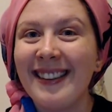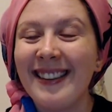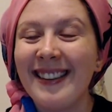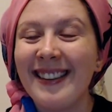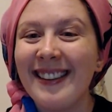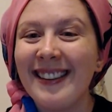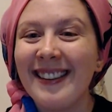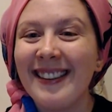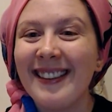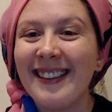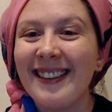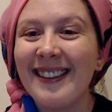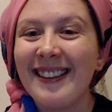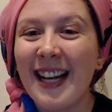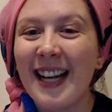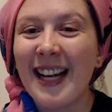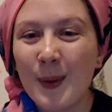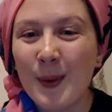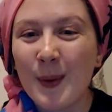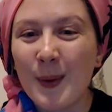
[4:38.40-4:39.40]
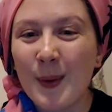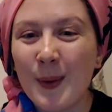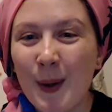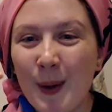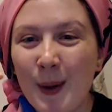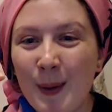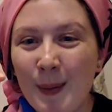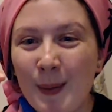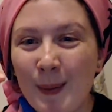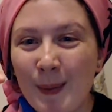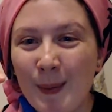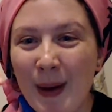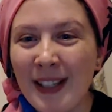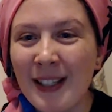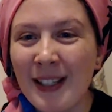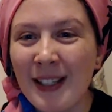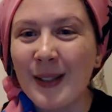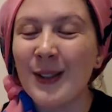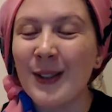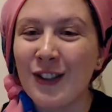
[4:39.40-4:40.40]
That's where on Pentecost and
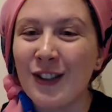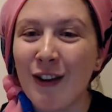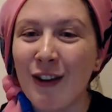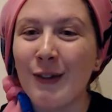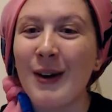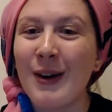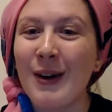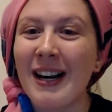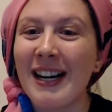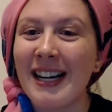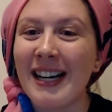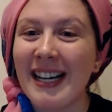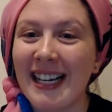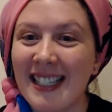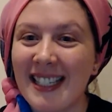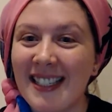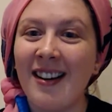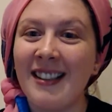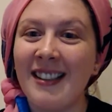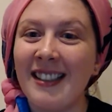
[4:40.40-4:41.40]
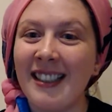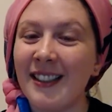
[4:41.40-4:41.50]
Shavuot it started.